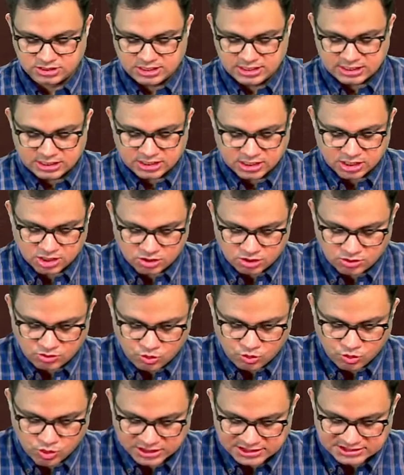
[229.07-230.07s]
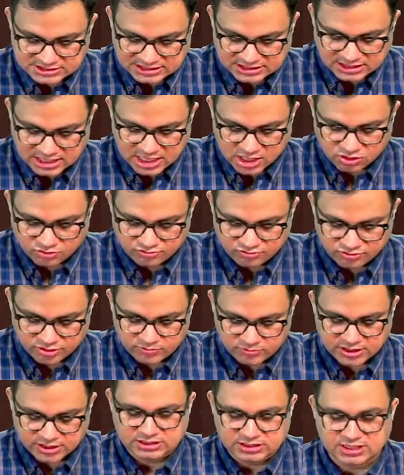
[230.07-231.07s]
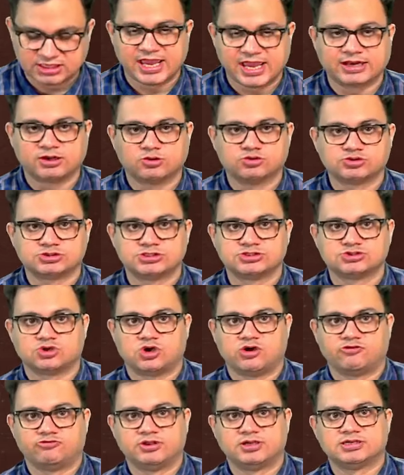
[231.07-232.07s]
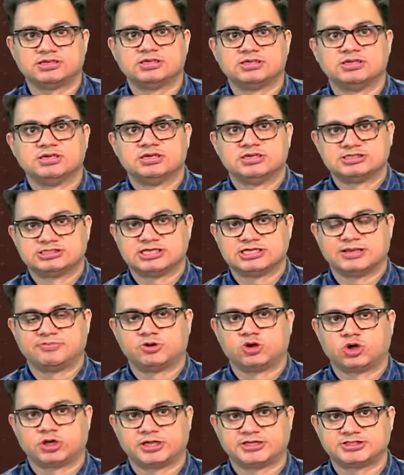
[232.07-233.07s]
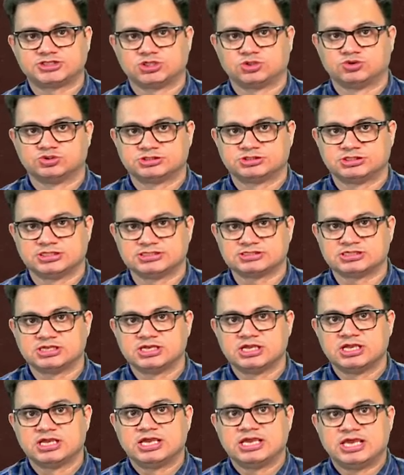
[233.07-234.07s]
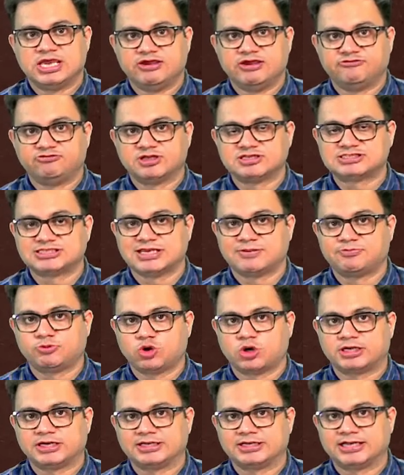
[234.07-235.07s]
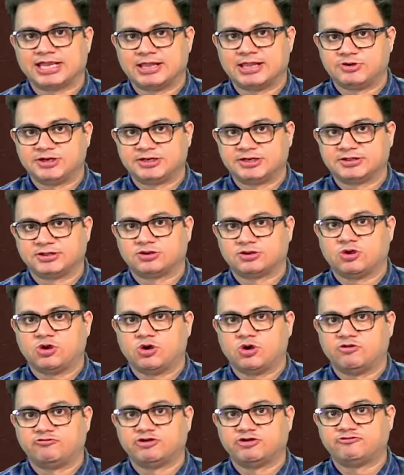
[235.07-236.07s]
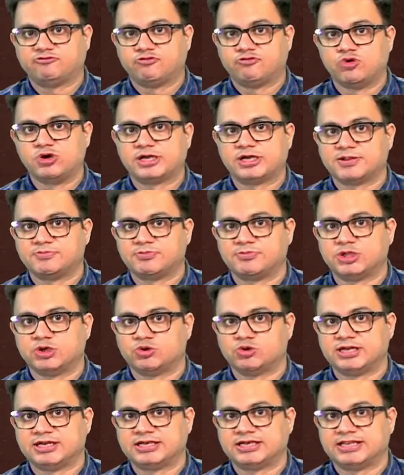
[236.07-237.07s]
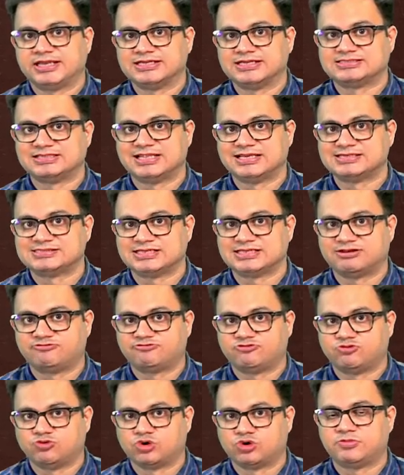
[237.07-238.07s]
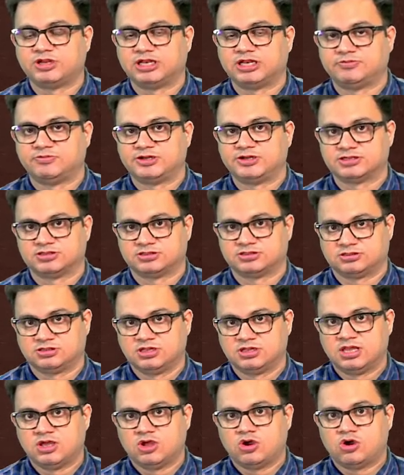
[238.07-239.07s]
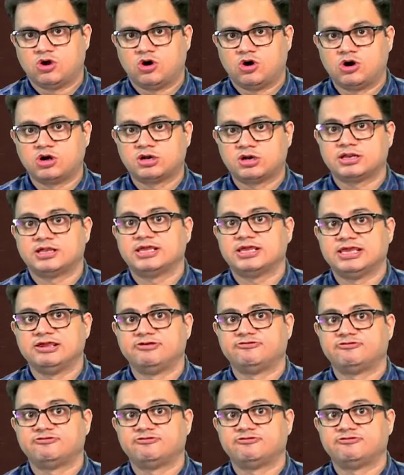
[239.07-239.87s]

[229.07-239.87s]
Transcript: Now what is it, how we make the diagnosis of the subglottic stenosis? If the subglottic diameter of a full term neonate is less than 4 millimeter, or if